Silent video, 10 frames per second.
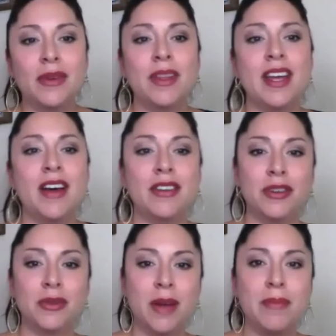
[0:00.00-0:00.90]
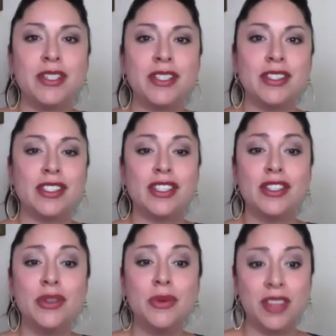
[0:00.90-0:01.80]
without interruptions to
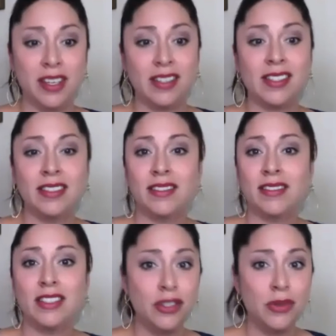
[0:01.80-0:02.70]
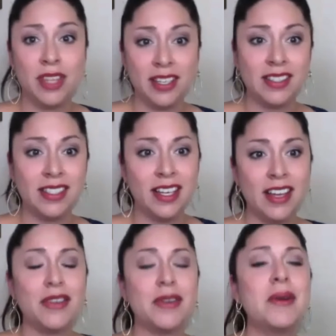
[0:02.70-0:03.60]
do things
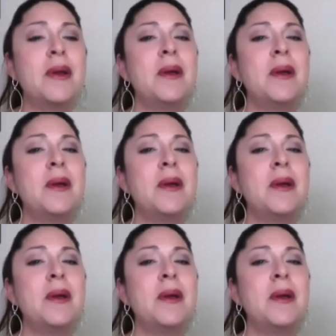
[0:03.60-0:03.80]
together.